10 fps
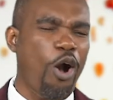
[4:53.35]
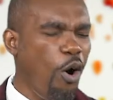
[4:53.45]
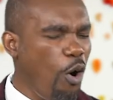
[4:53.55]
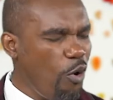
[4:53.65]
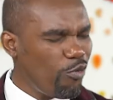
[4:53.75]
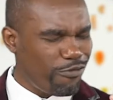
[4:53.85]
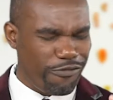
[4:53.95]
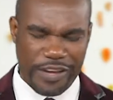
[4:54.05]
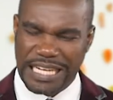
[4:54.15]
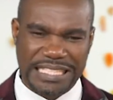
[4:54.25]
Oh,
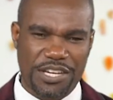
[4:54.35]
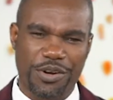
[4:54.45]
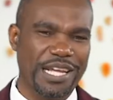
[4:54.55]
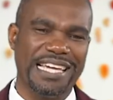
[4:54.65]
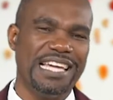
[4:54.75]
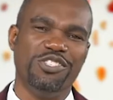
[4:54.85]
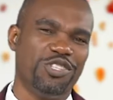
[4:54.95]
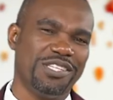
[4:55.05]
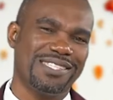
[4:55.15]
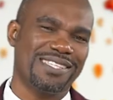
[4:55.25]
victory in
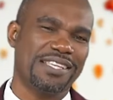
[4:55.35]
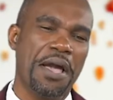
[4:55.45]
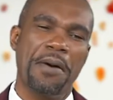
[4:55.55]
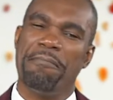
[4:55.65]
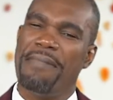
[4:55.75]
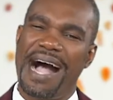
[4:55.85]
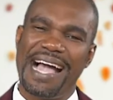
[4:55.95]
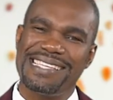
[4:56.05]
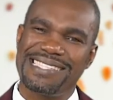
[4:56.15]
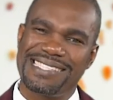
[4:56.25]
Jesus,
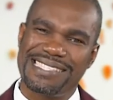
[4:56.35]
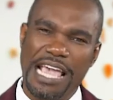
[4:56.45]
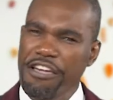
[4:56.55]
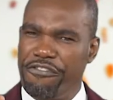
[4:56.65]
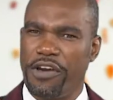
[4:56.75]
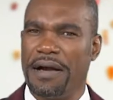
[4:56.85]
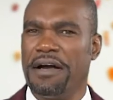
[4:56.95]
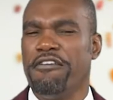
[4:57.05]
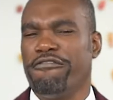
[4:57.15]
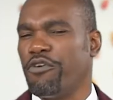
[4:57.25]
my
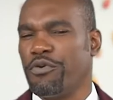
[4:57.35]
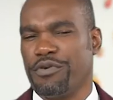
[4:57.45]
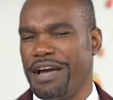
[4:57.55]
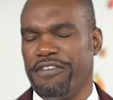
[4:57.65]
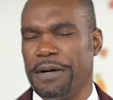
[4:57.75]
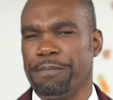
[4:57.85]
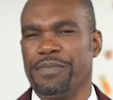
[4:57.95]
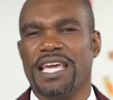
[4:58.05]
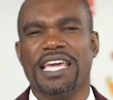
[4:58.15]
Savior forever.